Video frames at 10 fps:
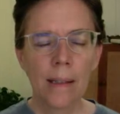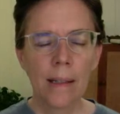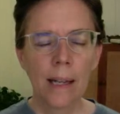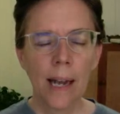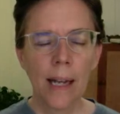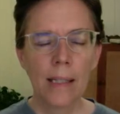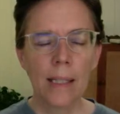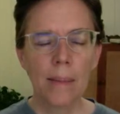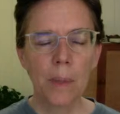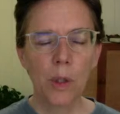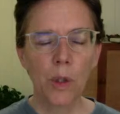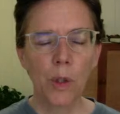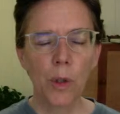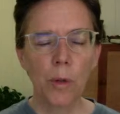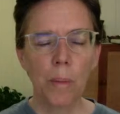It has some
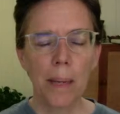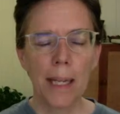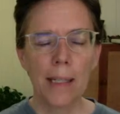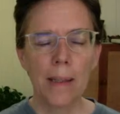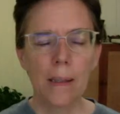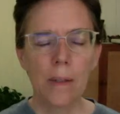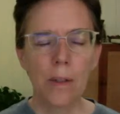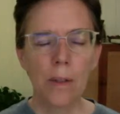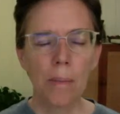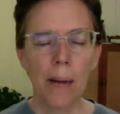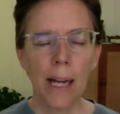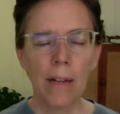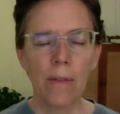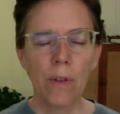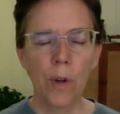attunement to a
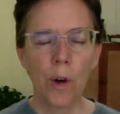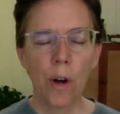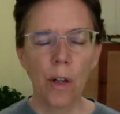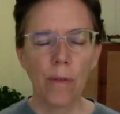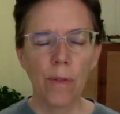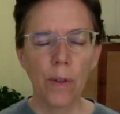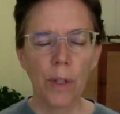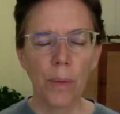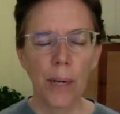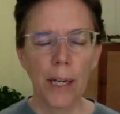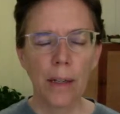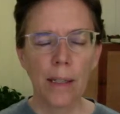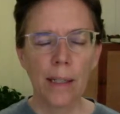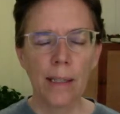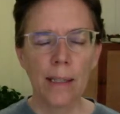mindful, heartful
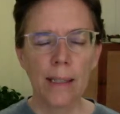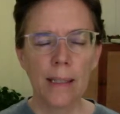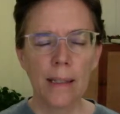awareness,